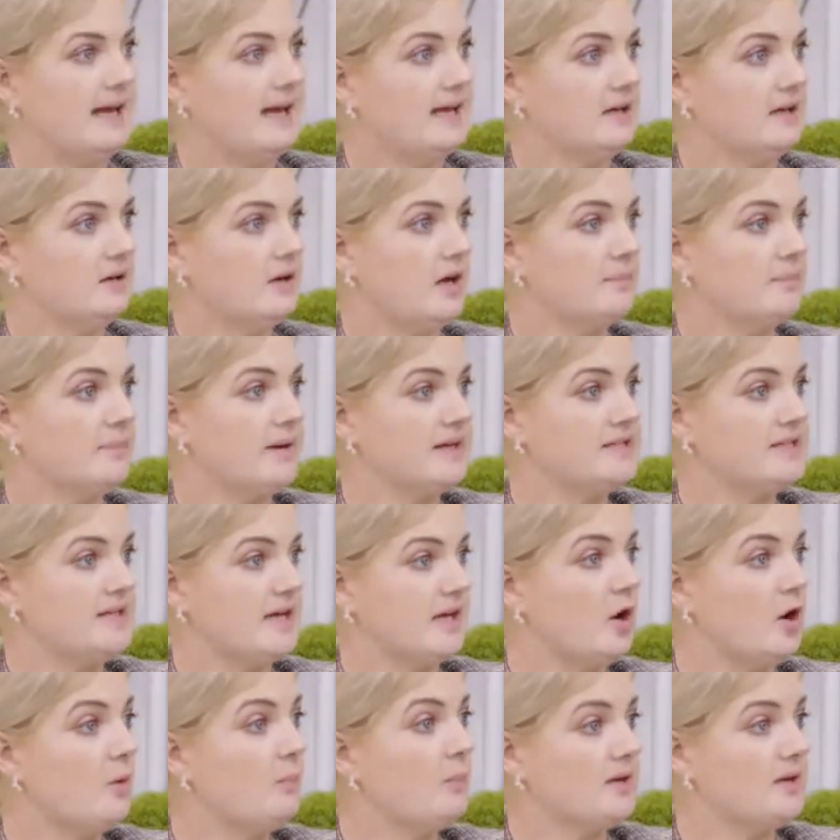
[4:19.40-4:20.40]
Hayden, I might
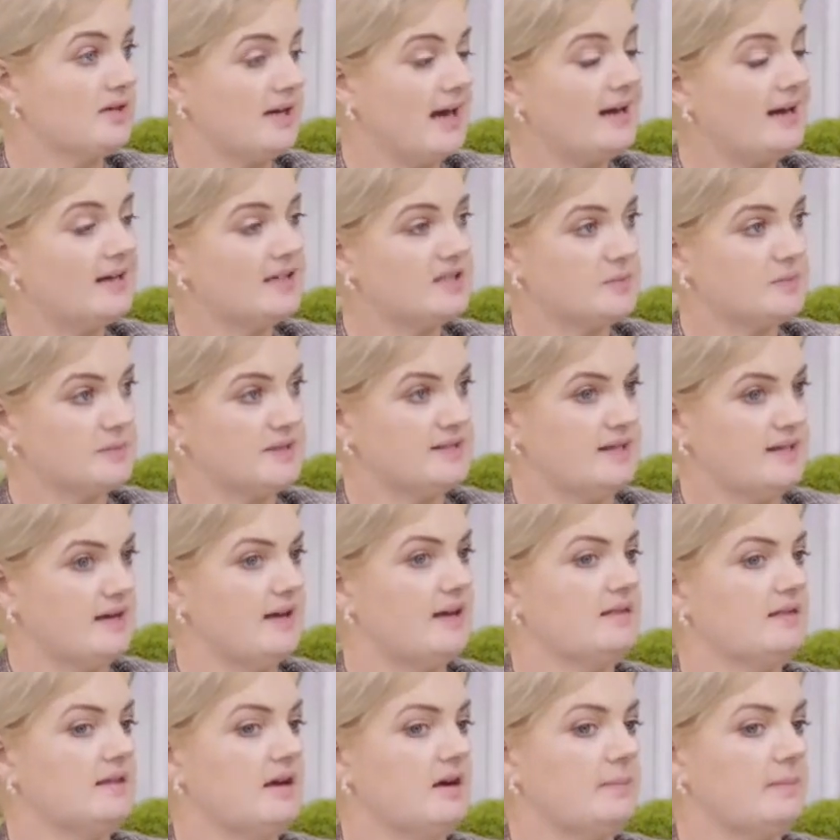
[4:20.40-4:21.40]
take up what Alice was
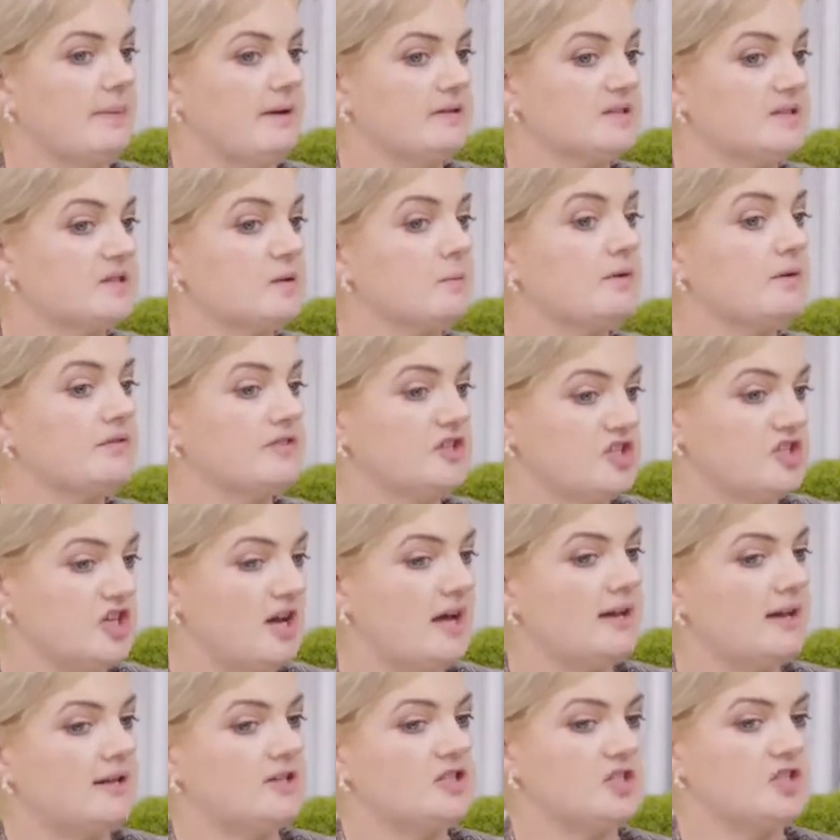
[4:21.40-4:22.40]
saying there about some of the
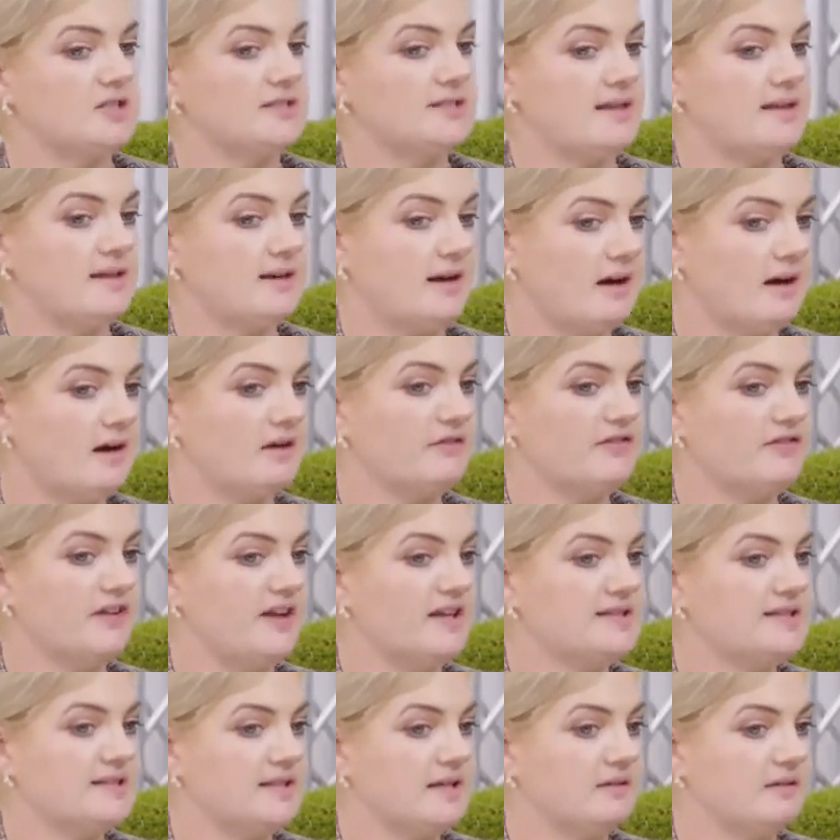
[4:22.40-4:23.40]
challenges that are
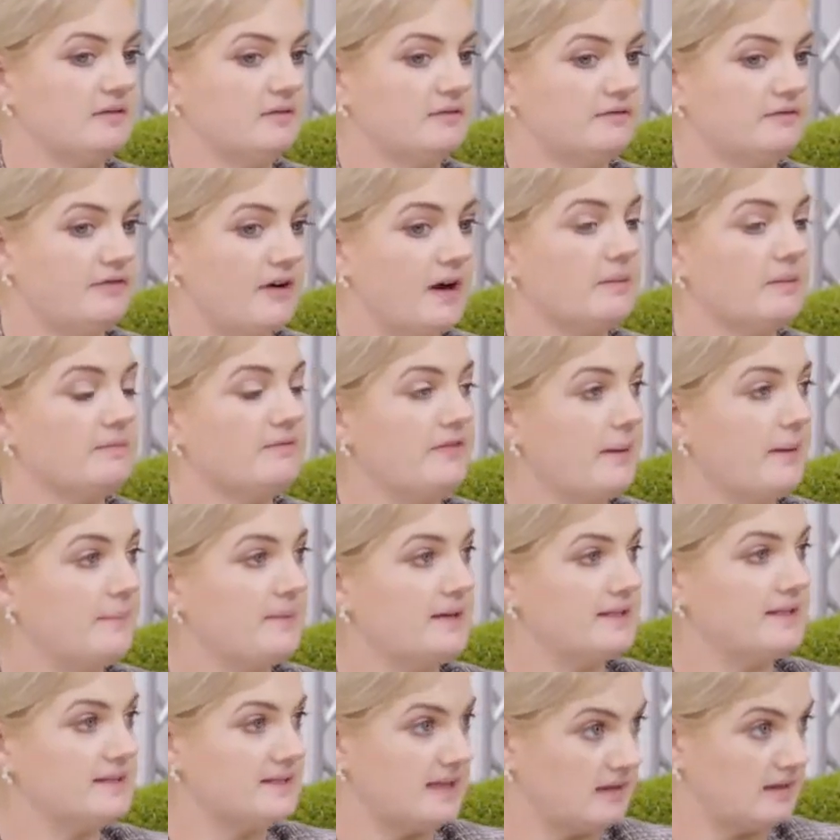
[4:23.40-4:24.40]
facing farm
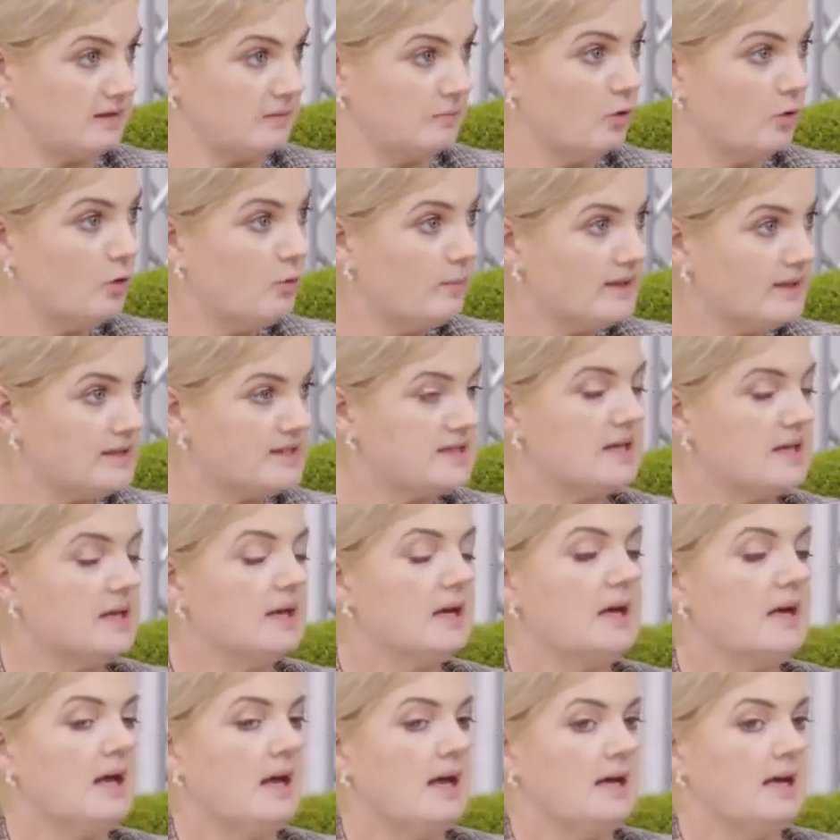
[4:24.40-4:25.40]
families at the moment.
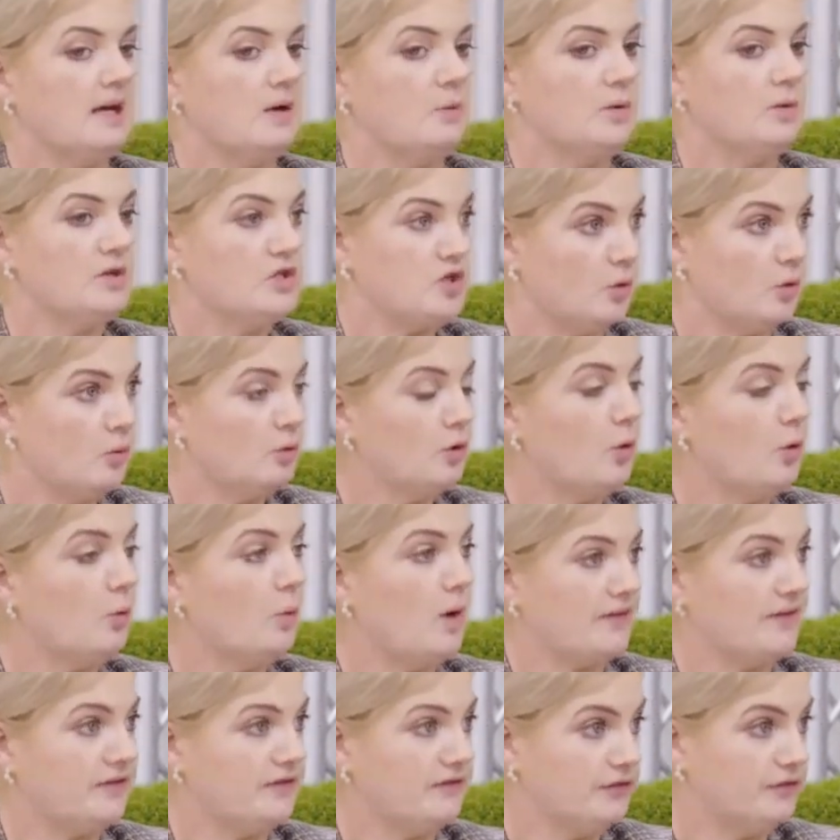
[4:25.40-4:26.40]
We don't know
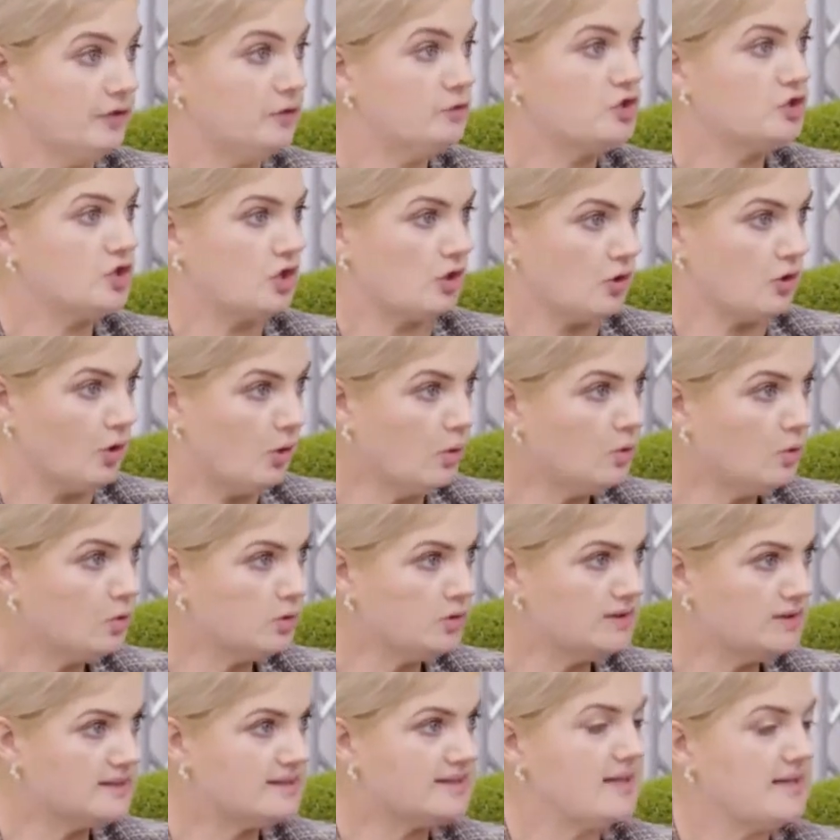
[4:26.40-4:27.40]
what the future
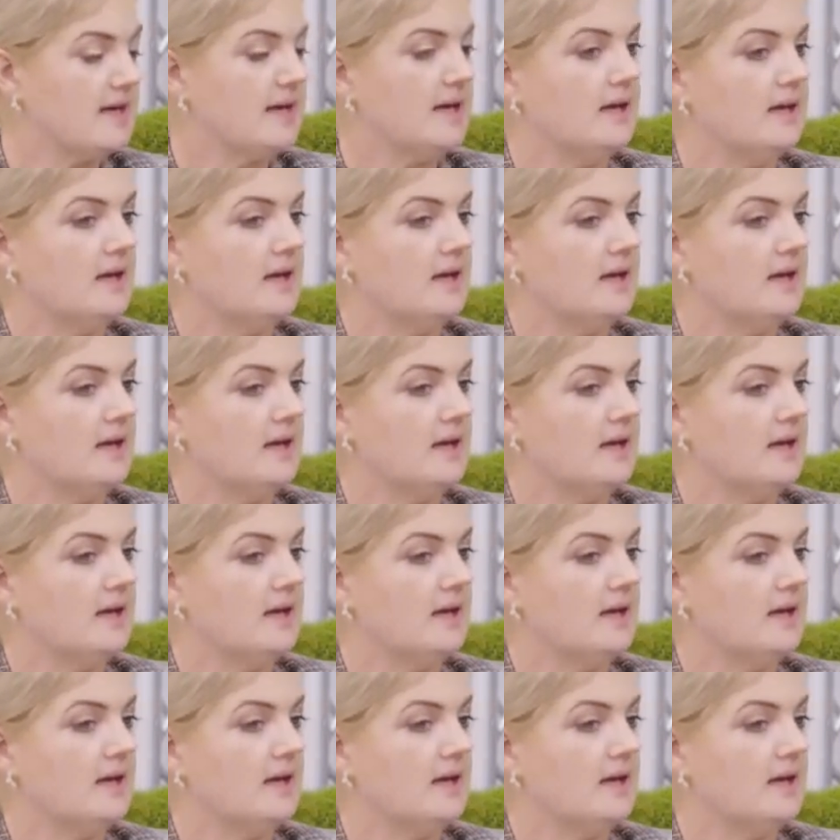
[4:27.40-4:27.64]
holds.